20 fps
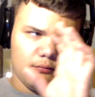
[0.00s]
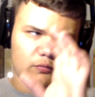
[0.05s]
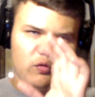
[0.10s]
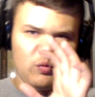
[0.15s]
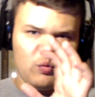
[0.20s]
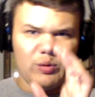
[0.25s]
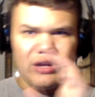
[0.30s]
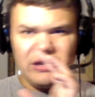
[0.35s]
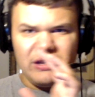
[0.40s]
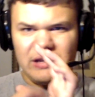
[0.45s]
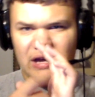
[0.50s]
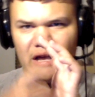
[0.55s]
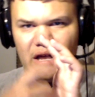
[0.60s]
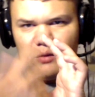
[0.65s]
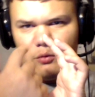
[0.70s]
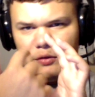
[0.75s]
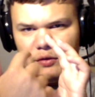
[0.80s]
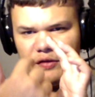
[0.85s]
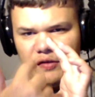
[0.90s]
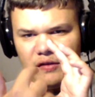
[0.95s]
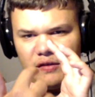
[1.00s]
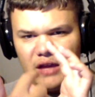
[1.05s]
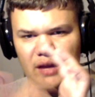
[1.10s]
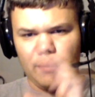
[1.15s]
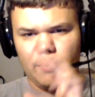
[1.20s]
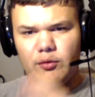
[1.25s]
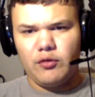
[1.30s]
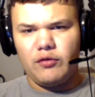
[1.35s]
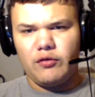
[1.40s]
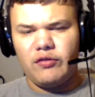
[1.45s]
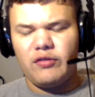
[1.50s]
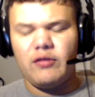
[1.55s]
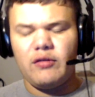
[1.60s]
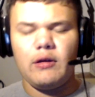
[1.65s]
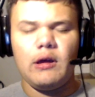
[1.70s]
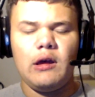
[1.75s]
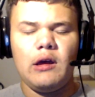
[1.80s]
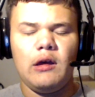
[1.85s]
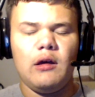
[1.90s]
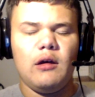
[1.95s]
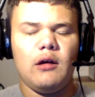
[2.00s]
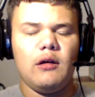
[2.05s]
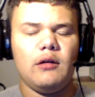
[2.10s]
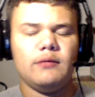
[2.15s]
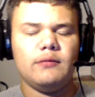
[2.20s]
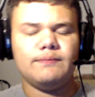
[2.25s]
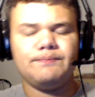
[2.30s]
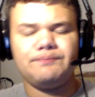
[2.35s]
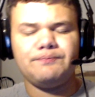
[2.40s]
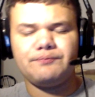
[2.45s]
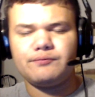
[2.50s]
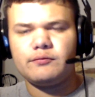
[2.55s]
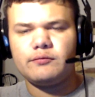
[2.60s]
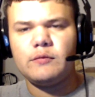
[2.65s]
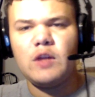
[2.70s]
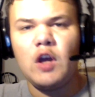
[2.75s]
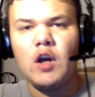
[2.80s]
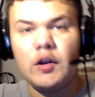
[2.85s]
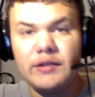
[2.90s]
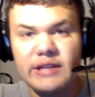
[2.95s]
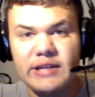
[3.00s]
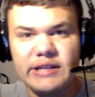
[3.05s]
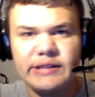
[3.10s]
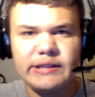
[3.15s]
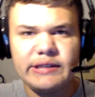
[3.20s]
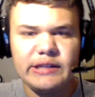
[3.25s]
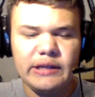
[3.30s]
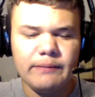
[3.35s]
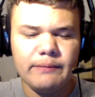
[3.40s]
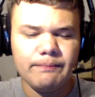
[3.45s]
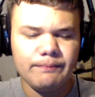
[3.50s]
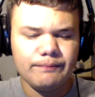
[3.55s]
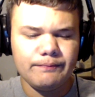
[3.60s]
red dot with snipers on Destiny.